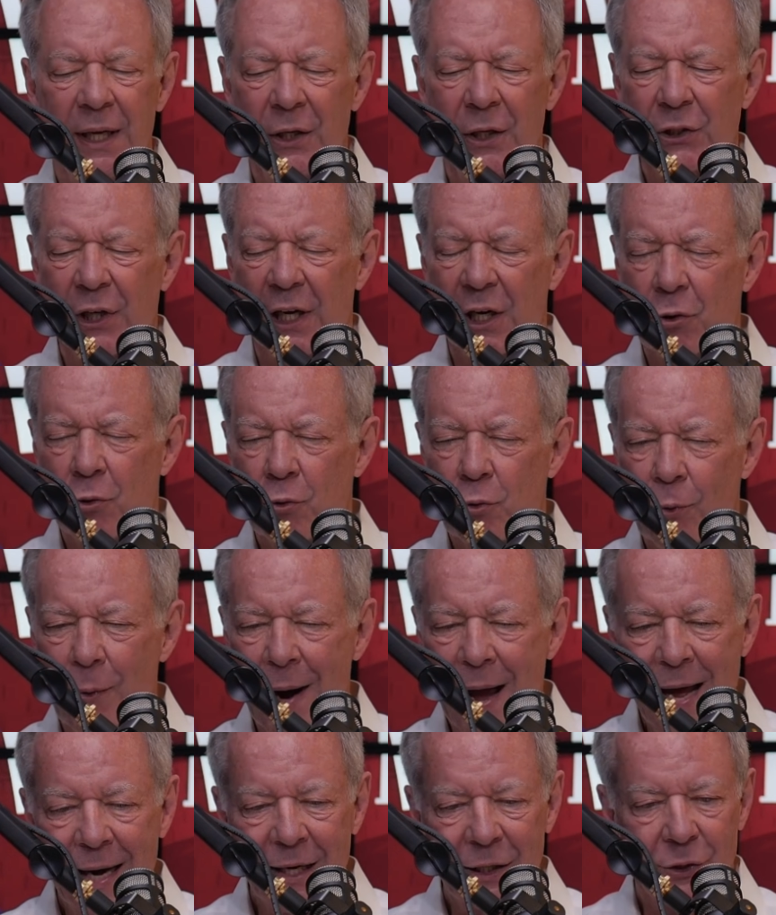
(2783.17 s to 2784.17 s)
And there's a
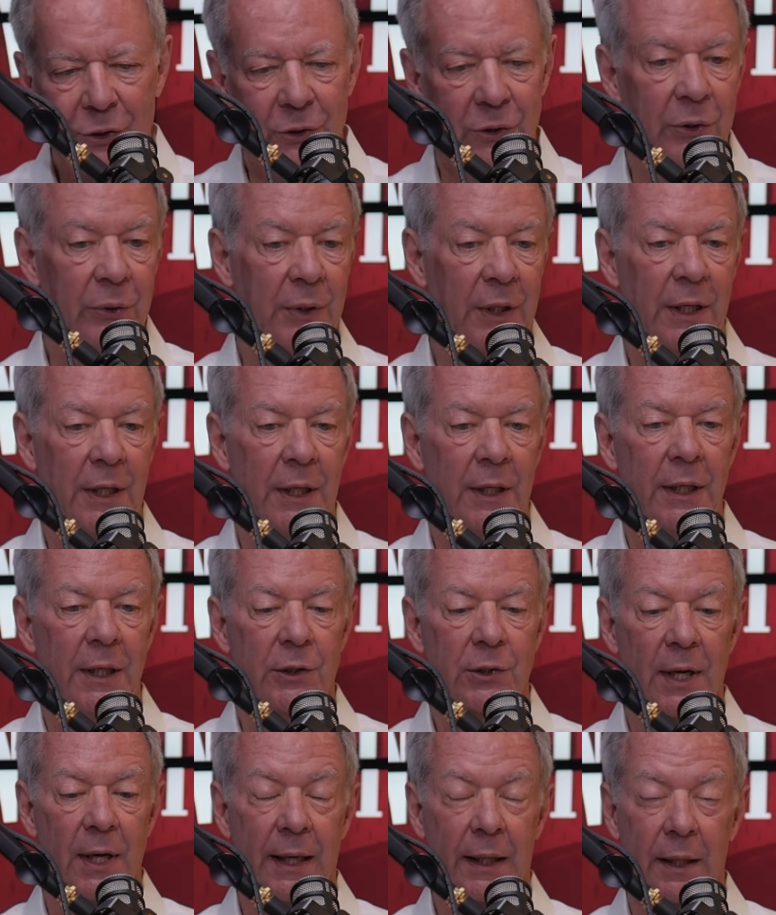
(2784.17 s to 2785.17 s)
gratitude.
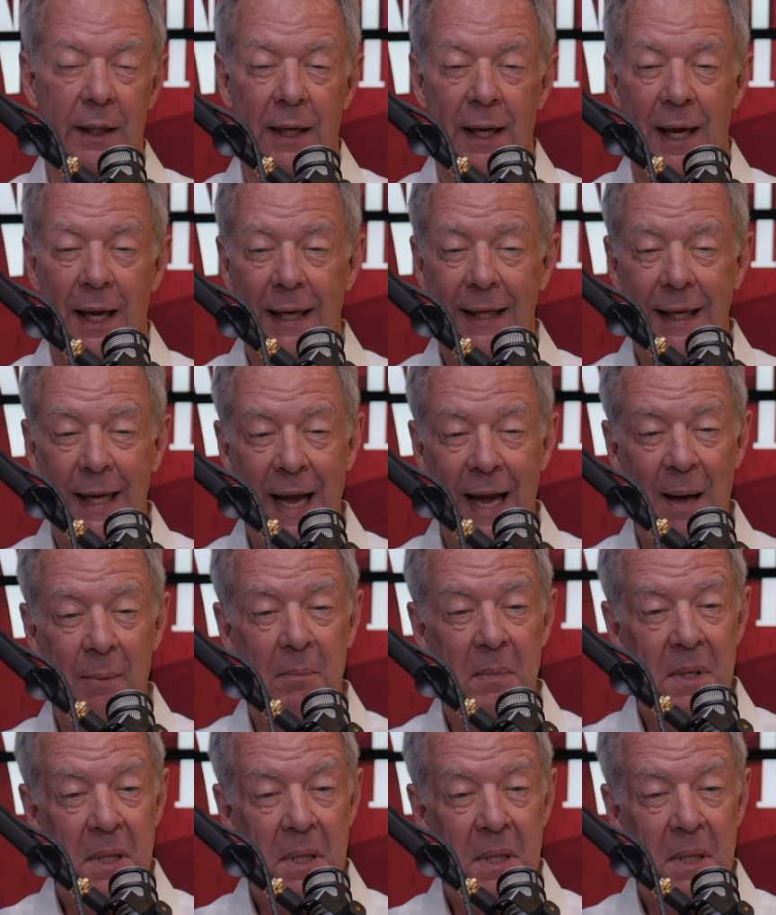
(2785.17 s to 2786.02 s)
It's like, I can't